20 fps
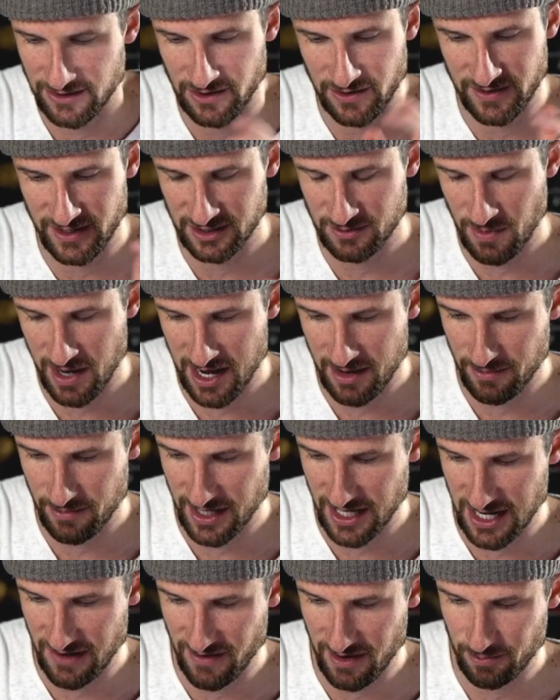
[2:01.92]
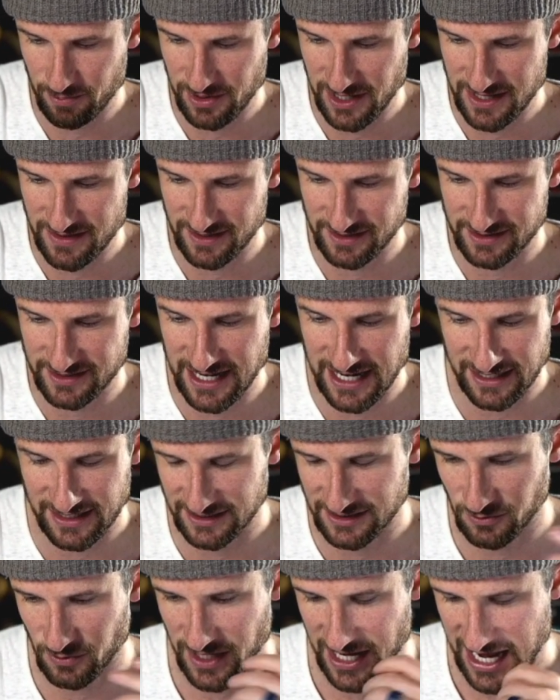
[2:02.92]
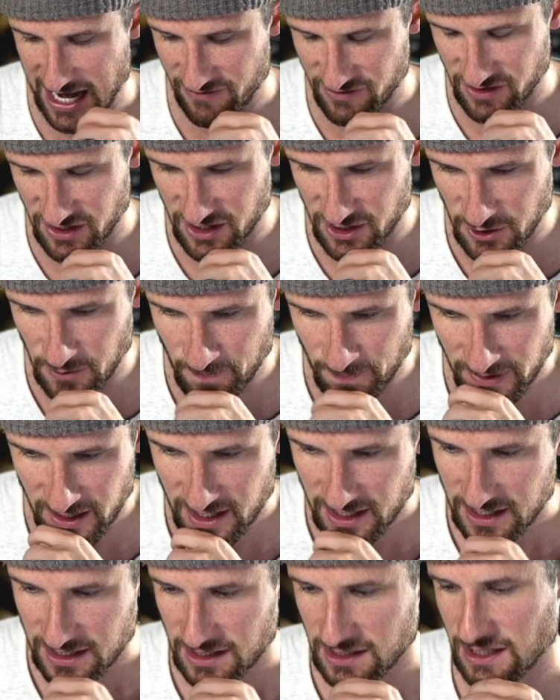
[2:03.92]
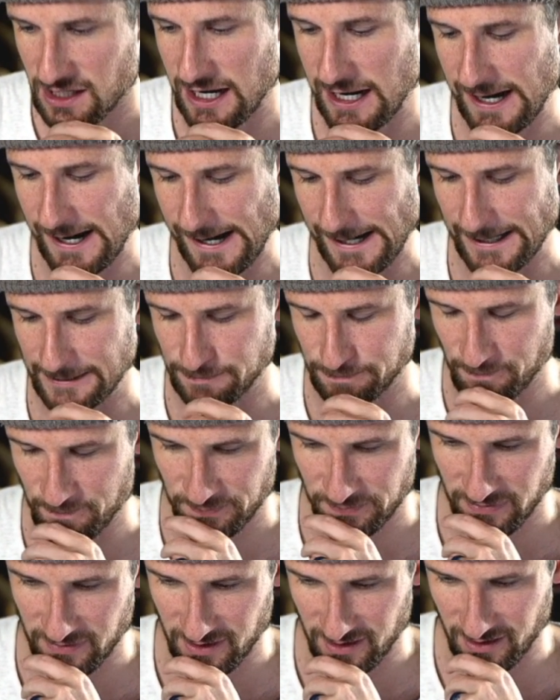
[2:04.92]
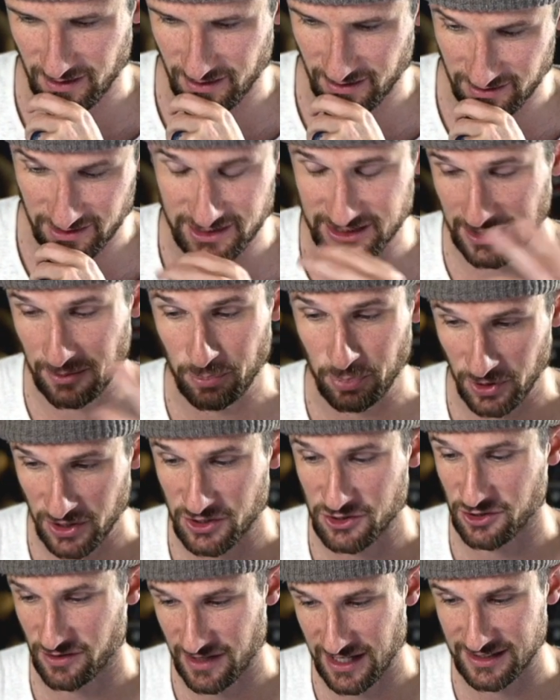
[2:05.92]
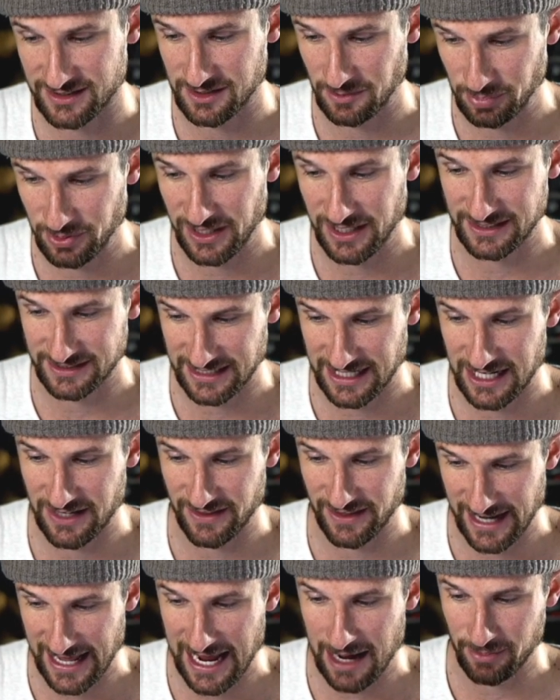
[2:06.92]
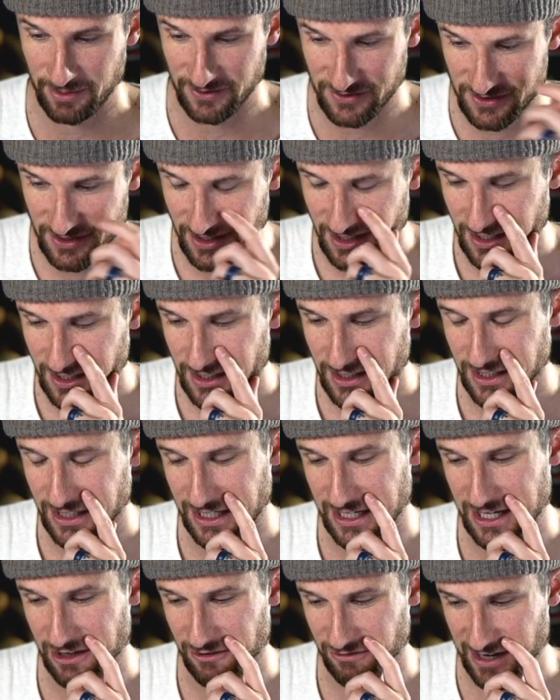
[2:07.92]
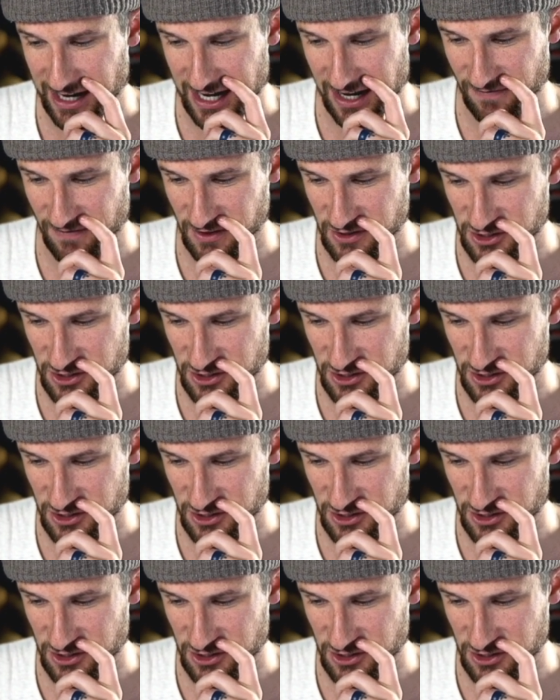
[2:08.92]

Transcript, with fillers: doing this, man, but if I'm playing this deck, this is what I have to do. Um, at least I'm pretty sure that's the play style that happens uh, right off the